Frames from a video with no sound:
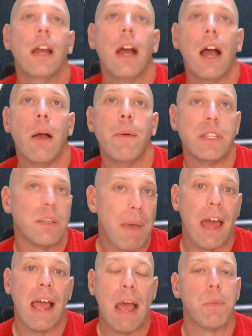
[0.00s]
Uh, it's
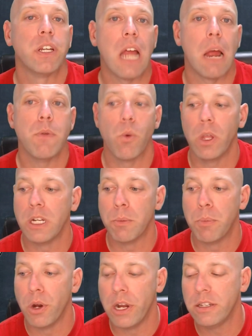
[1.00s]
about how much time you're willing to
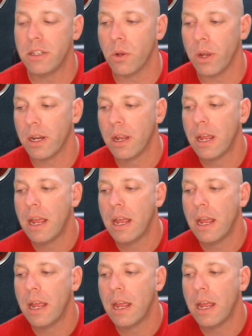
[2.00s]
put into it.